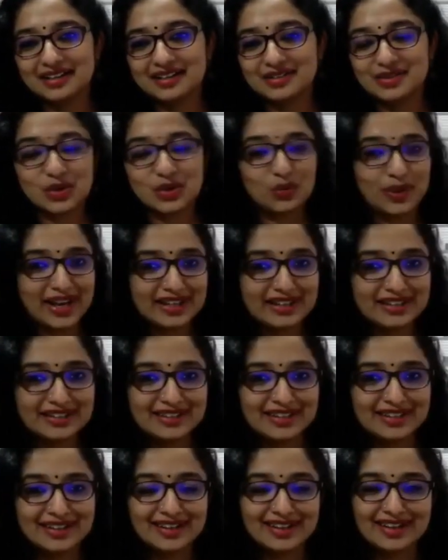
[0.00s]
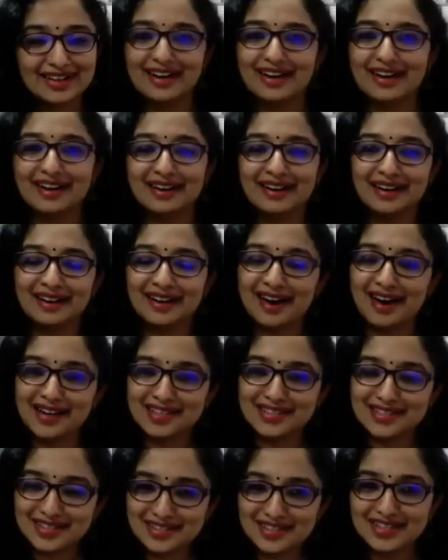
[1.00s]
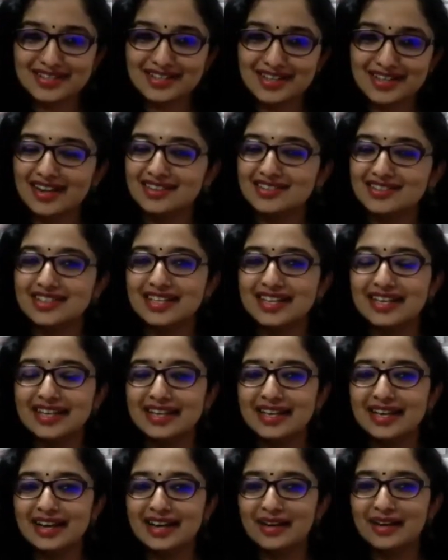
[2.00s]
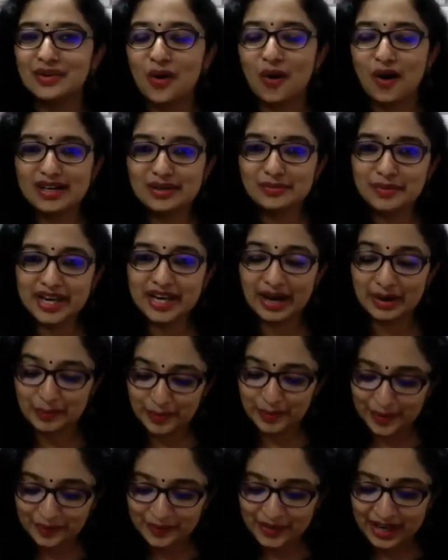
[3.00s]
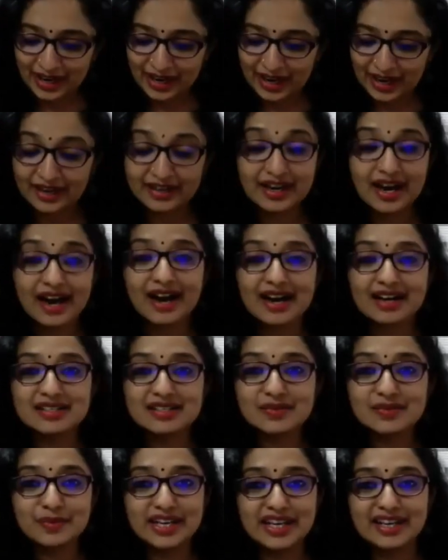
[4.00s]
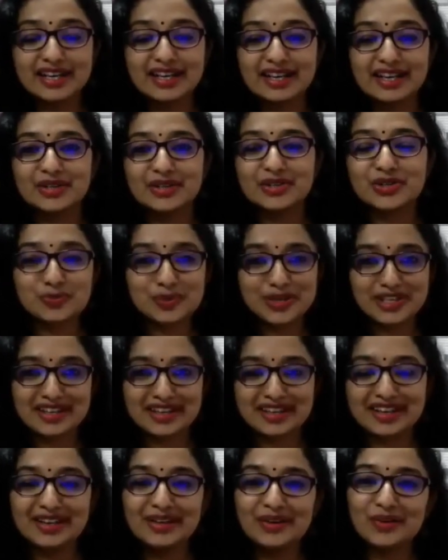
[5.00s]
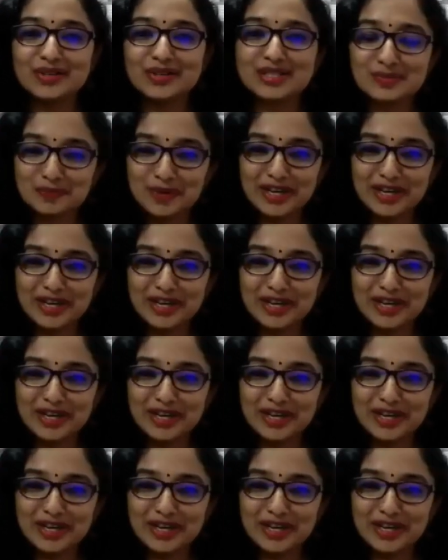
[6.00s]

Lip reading: So when Asha Chechi actually called me up and asked me to be the keynote